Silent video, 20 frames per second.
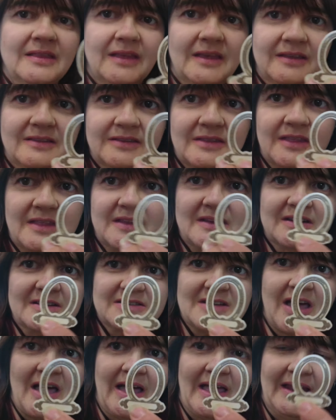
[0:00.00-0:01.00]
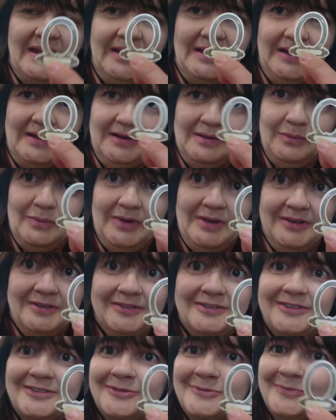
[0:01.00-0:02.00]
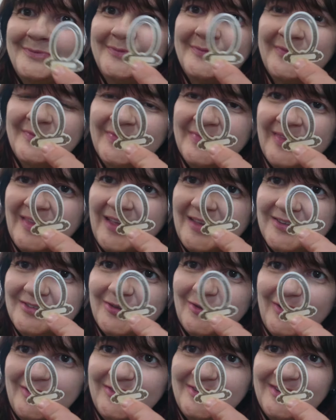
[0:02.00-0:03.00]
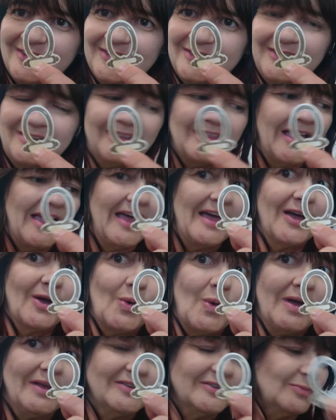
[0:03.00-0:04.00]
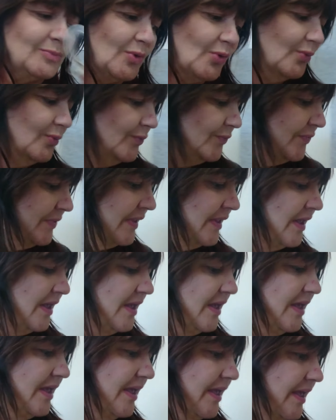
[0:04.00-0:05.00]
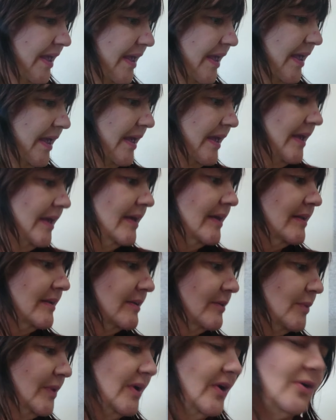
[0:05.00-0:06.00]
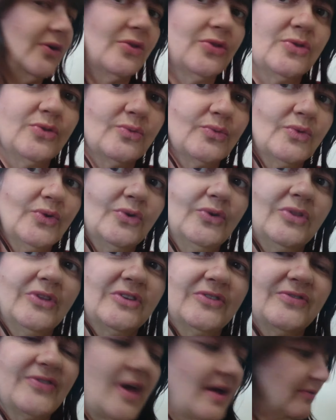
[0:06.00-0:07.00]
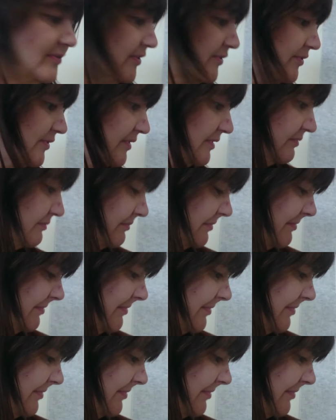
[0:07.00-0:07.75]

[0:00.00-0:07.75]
These are the tiny little ones. So as you can see, they are quite small. And we go through, there's five different